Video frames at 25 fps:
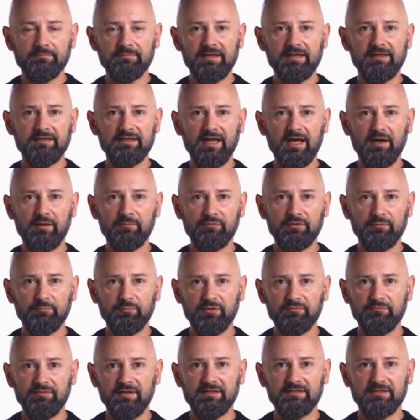This helps
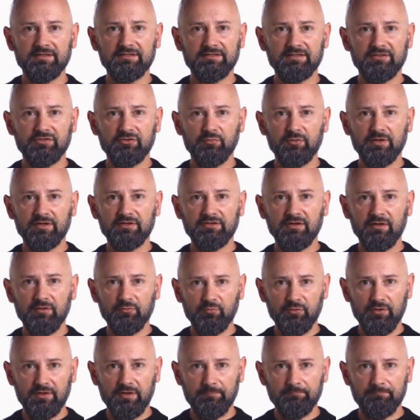prevent a
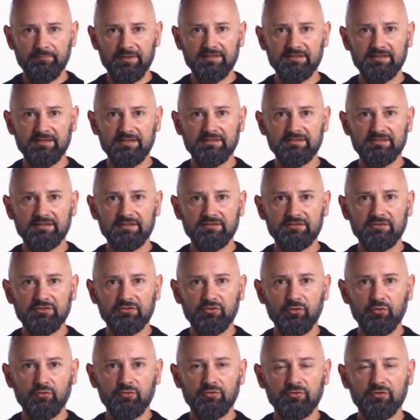situation where the business is
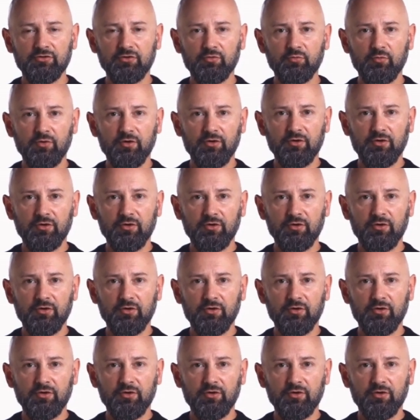sold too